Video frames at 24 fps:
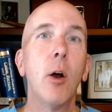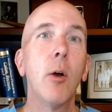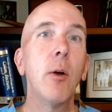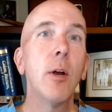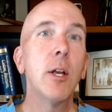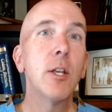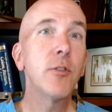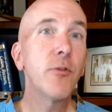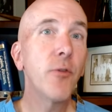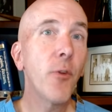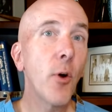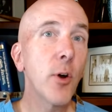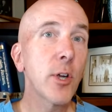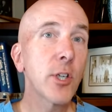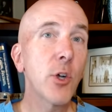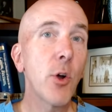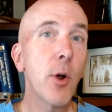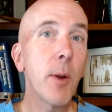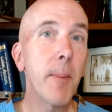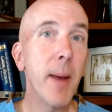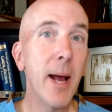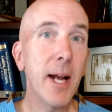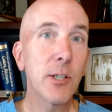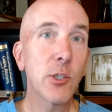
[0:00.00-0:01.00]
As far as
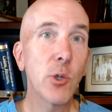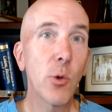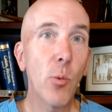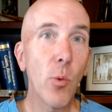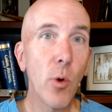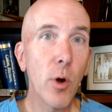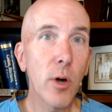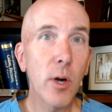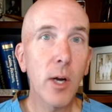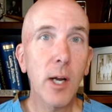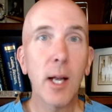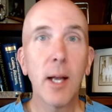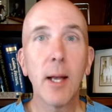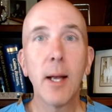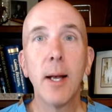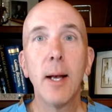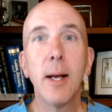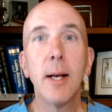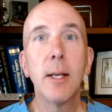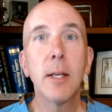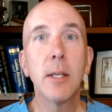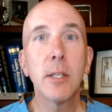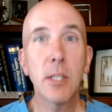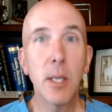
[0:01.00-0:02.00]
going back to work,
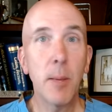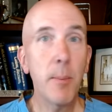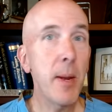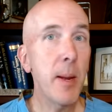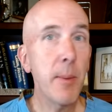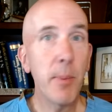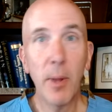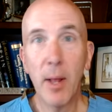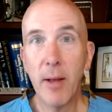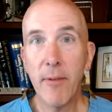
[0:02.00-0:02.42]
some people